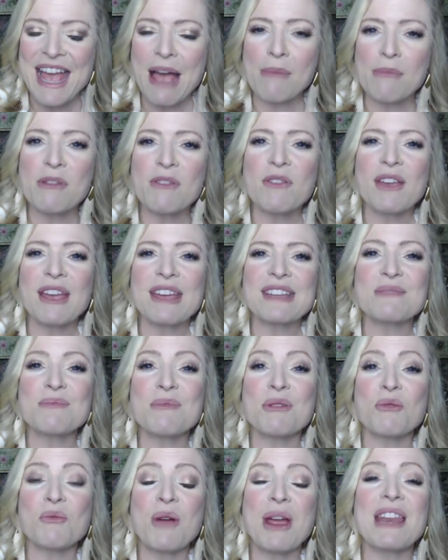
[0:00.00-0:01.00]
How many of you guys
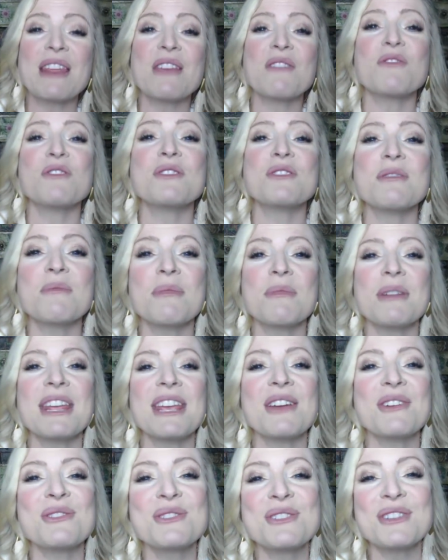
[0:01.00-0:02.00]
have been waiting for
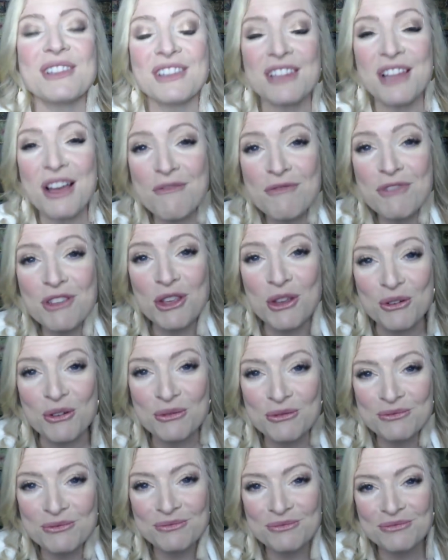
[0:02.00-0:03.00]
somebody else to love you
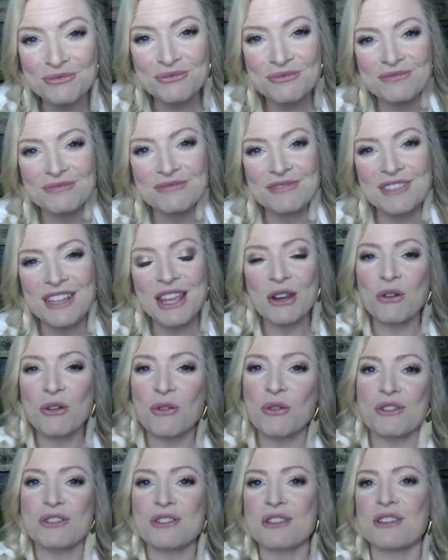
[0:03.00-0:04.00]
in
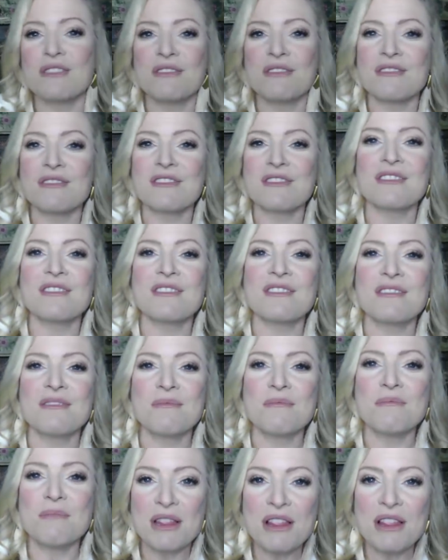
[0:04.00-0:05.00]
order to
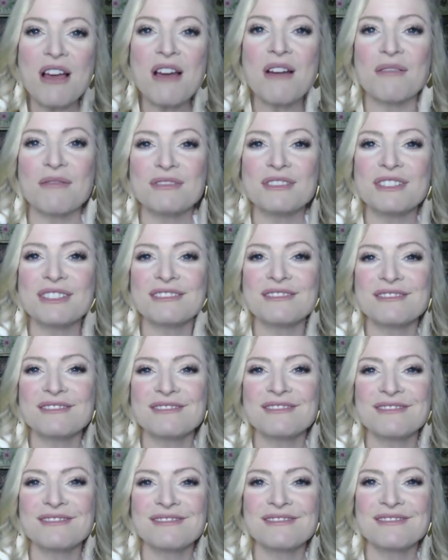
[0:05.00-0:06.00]
be loved?
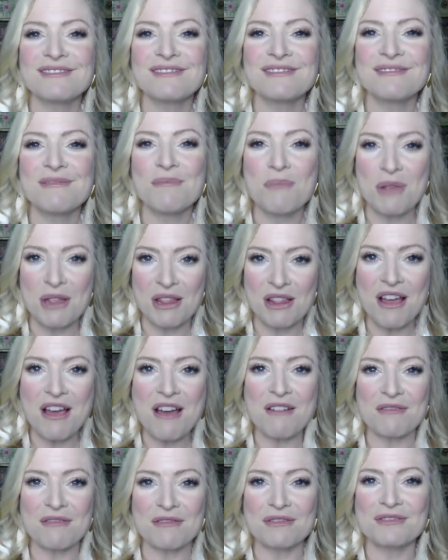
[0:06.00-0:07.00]
Be
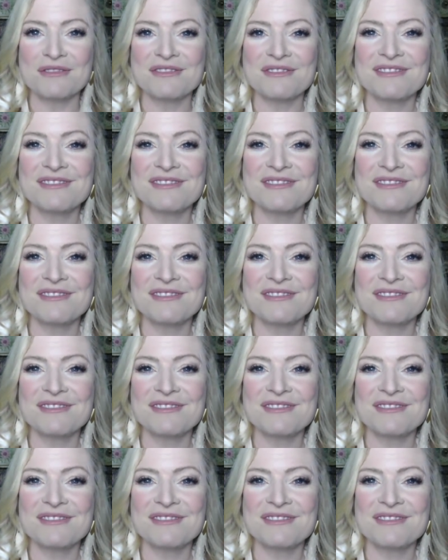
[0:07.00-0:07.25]
love.